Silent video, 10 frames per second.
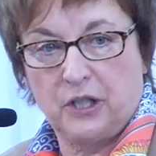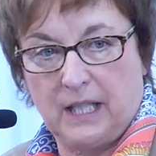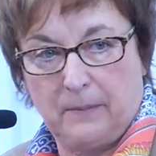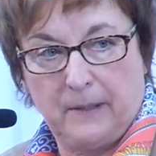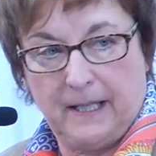
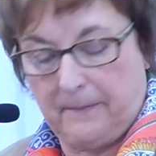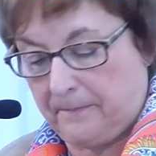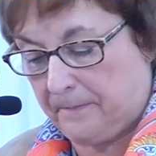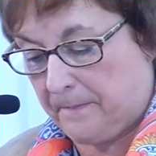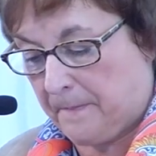GDP.
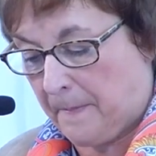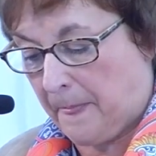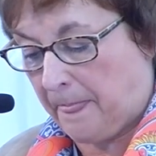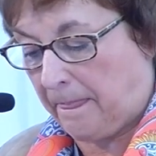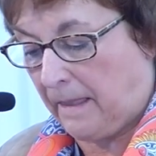
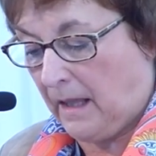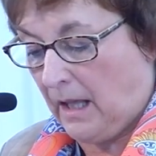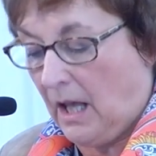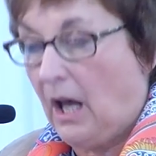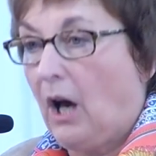
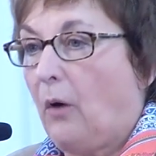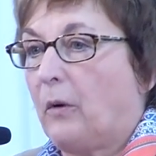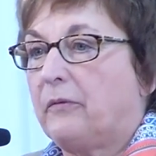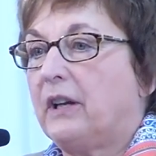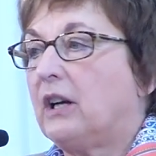
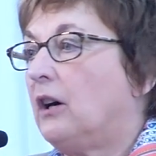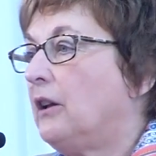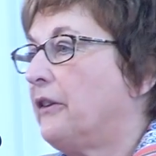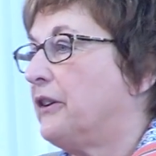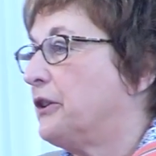What we
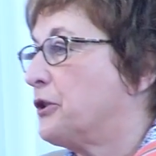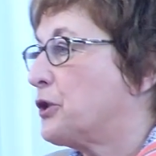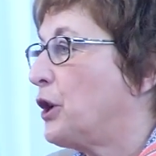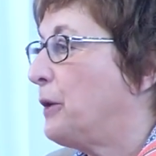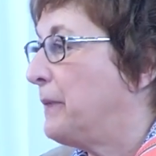call the
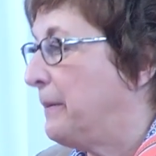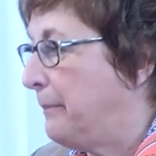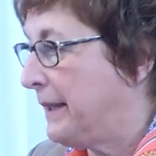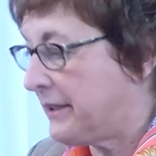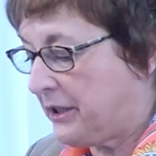
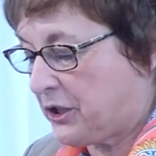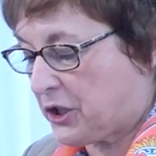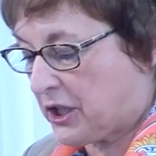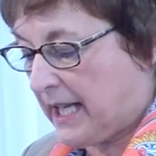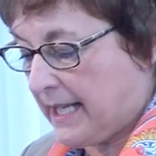German
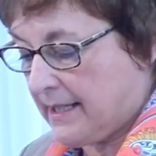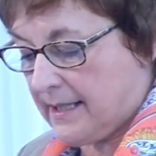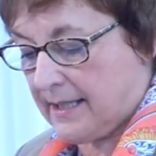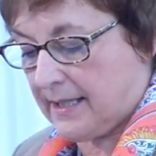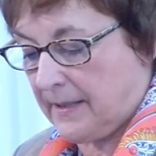
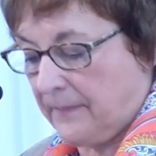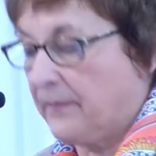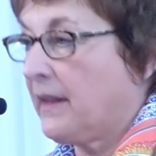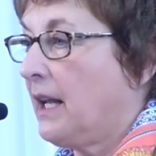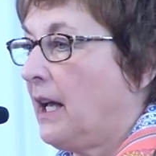Mittelstand,
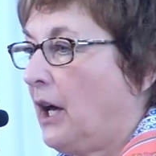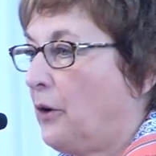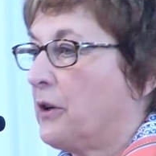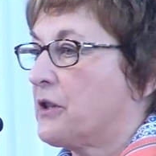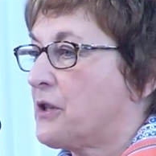
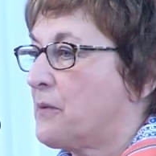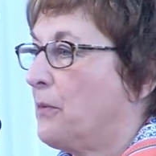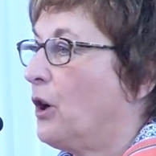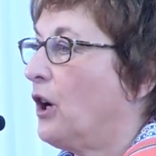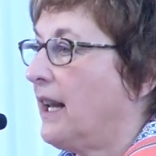our
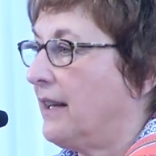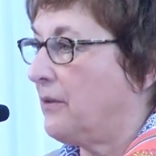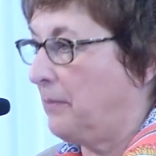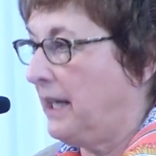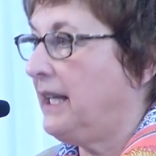small
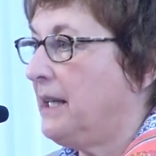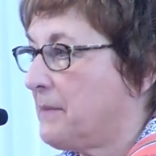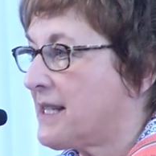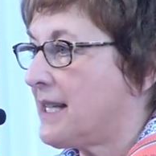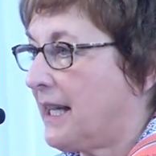and
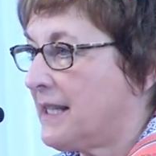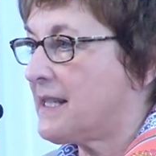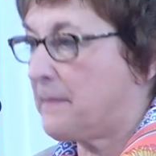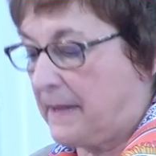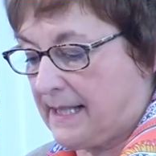
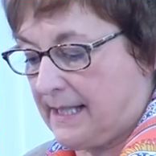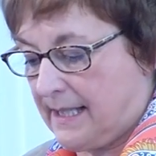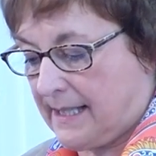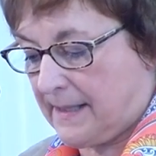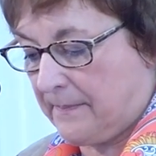medium-sized
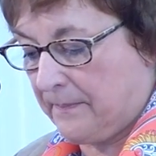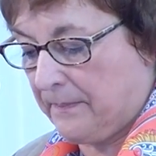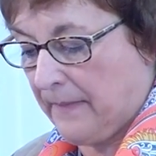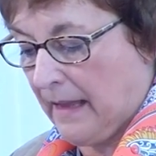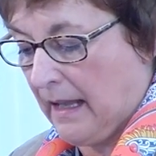business,
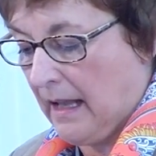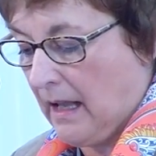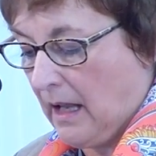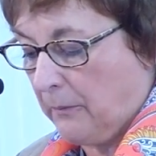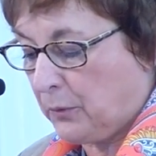
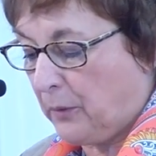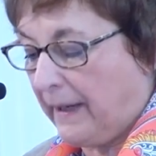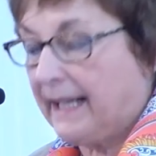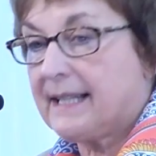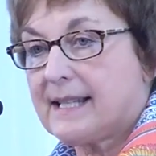
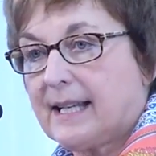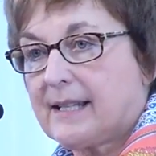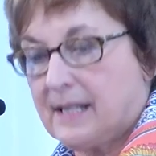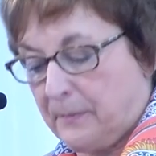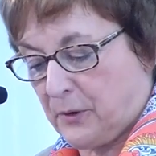provides
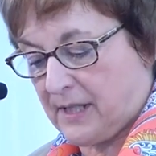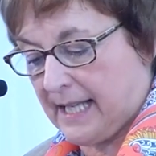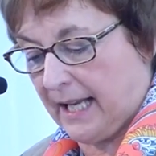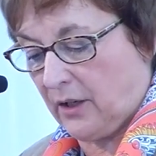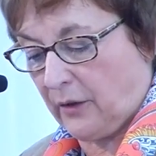
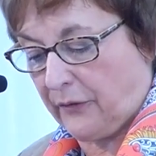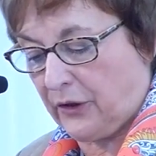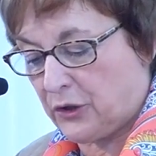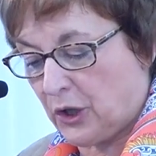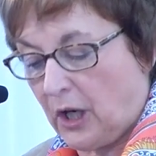60% of
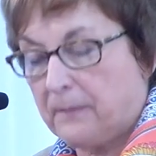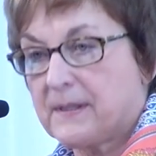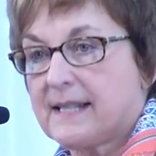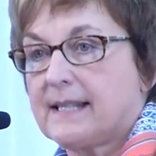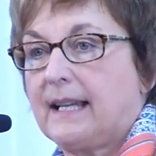the
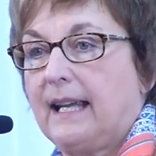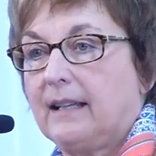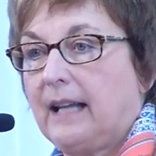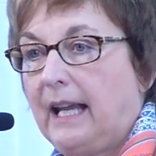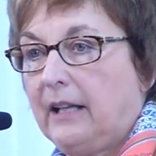jobs
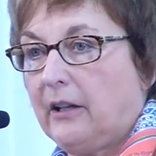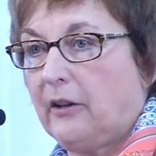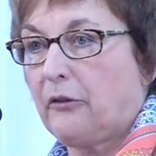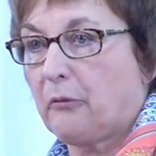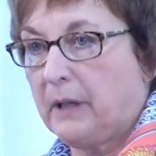and
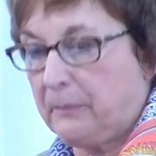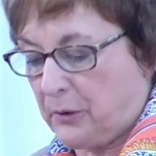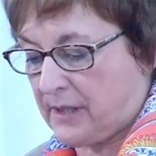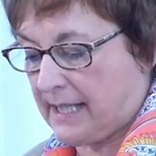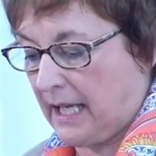
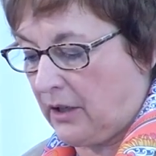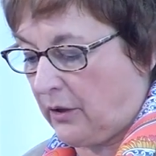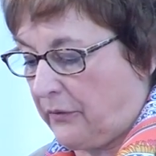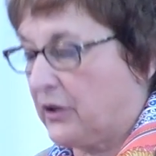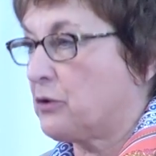
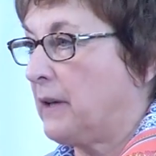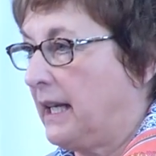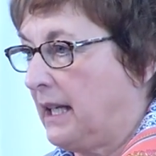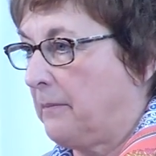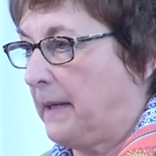83% of the
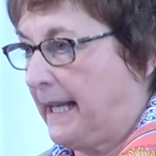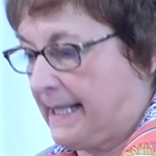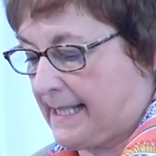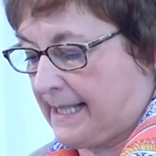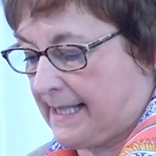training
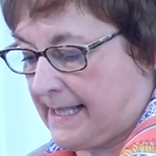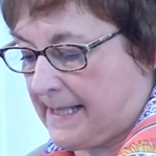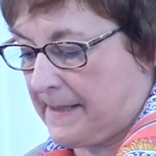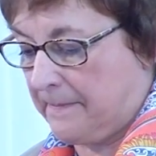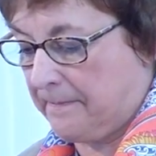
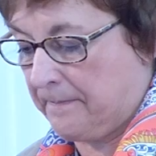places.